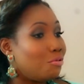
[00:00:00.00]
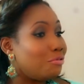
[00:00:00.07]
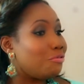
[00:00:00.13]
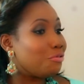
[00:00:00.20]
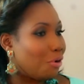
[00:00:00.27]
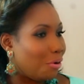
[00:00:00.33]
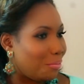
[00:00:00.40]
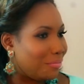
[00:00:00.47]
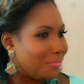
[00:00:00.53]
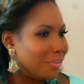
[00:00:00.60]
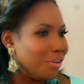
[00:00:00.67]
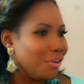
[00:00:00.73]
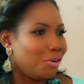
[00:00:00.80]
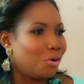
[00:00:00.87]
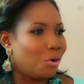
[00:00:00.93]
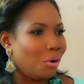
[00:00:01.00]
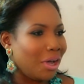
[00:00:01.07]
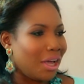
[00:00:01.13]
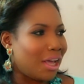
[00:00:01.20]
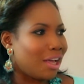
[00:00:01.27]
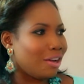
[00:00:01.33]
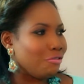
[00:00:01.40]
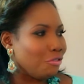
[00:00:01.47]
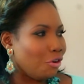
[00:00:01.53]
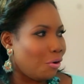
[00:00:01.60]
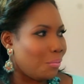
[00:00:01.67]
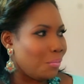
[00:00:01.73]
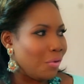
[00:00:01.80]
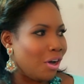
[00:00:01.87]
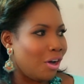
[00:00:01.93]
moved from going
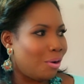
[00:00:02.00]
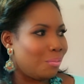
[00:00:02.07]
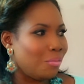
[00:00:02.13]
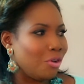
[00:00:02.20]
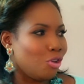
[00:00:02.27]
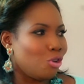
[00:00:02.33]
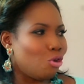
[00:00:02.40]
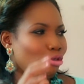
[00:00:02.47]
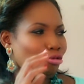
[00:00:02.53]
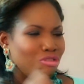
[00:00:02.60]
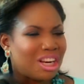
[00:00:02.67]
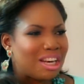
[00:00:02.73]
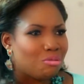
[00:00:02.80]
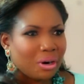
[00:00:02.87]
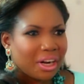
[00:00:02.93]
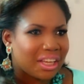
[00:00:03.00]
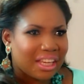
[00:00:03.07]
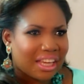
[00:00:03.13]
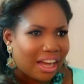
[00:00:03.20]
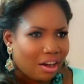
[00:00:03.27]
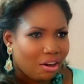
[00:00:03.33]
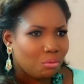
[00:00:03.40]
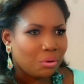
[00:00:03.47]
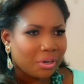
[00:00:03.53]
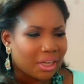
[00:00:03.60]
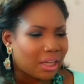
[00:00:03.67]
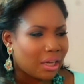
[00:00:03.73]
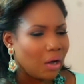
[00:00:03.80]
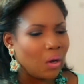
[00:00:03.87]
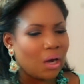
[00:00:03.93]
from you know, really working out,
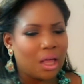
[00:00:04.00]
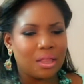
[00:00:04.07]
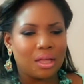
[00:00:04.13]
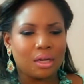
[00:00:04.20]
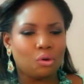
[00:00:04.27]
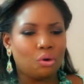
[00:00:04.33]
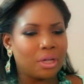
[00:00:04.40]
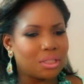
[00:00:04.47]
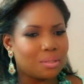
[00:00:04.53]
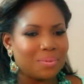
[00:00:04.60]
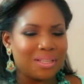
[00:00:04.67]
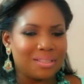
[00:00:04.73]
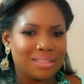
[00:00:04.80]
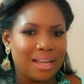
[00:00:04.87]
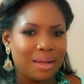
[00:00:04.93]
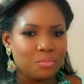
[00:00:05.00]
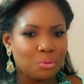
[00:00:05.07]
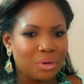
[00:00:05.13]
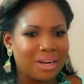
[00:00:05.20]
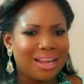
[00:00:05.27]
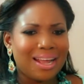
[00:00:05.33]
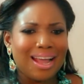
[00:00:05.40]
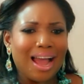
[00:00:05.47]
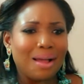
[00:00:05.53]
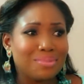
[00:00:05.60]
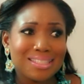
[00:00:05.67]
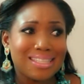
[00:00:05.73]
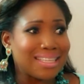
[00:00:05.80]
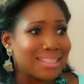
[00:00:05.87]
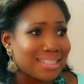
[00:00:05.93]
and then going to times where
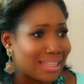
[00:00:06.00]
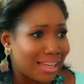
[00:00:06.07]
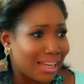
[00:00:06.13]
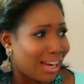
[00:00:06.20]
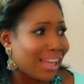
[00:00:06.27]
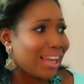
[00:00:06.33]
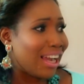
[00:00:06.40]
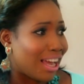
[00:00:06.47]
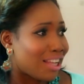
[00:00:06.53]
I'm just eating and I